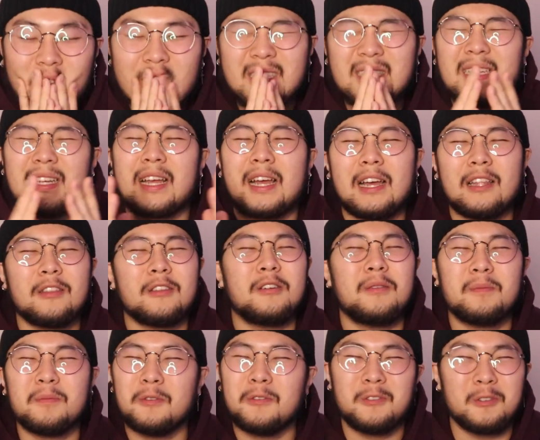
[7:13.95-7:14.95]
And it's like, I
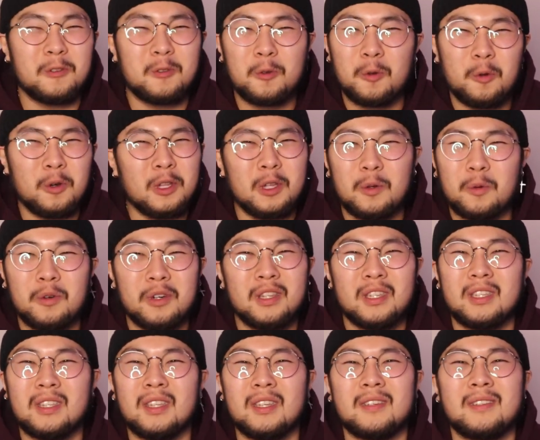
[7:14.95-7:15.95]
know I'm only
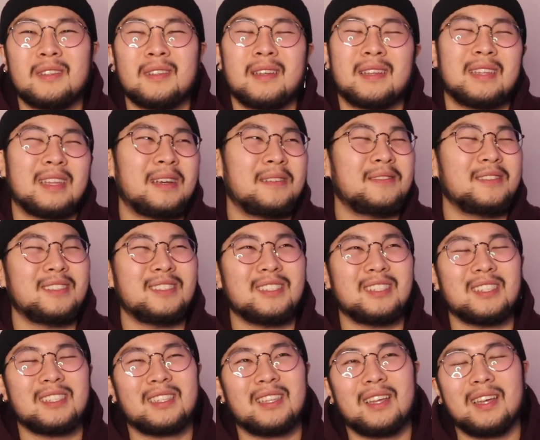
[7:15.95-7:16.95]
21 and stuff like that, but it's
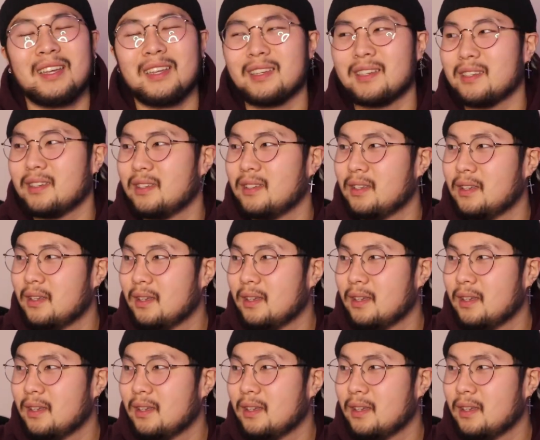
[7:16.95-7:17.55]
just like,